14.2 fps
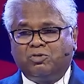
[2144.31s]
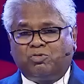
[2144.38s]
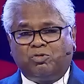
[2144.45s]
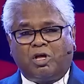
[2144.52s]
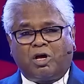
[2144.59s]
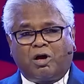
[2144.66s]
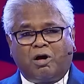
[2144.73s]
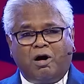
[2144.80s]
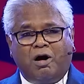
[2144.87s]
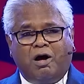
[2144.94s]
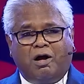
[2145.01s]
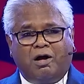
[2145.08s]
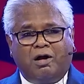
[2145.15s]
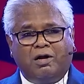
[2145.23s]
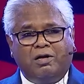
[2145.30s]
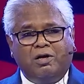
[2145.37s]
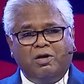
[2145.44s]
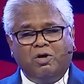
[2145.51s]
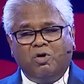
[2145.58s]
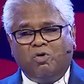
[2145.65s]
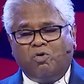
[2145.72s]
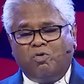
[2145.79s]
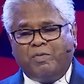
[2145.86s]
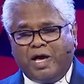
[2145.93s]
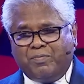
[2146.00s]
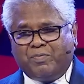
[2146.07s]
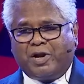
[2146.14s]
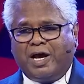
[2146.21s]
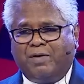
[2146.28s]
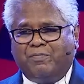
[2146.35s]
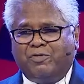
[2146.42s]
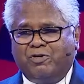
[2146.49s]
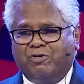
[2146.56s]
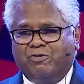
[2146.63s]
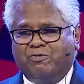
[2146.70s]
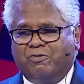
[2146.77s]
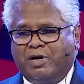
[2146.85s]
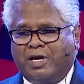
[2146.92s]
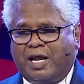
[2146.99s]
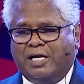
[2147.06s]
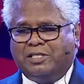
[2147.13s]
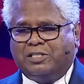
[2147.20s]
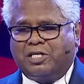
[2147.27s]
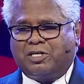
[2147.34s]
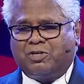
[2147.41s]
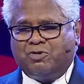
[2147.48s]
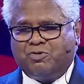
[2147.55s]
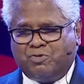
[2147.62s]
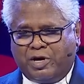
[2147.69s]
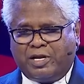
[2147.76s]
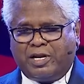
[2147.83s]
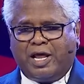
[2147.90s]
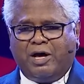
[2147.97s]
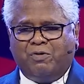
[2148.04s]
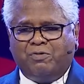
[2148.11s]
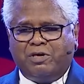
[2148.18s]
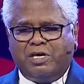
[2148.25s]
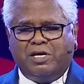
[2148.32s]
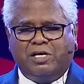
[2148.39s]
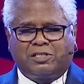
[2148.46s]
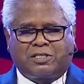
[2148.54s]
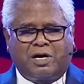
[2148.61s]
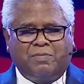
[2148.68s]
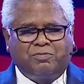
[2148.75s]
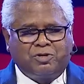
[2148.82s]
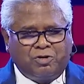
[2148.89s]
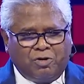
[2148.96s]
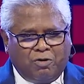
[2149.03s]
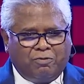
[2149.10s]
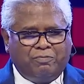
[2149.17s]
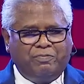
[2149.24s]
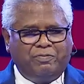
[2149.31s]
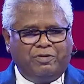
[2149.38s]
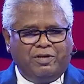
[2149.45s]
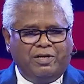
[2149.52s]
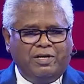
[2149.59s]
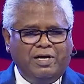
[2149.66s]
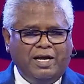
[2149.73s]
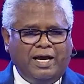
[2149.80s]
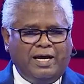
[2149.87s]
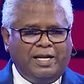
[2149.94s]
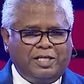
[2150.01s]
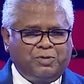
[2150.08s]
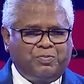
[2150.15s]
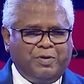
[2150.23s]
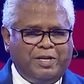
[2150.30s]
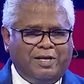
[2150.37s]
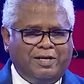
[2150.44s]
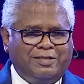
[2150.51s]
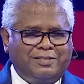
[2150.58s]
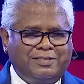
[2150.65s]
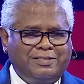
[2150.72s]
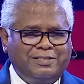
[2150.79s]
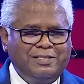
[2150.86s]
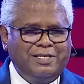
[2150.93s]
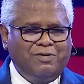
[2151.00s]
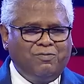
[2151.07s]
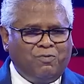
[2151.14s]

to the God whom Abraham knew and Isaac knew, and now he has come to know and experience.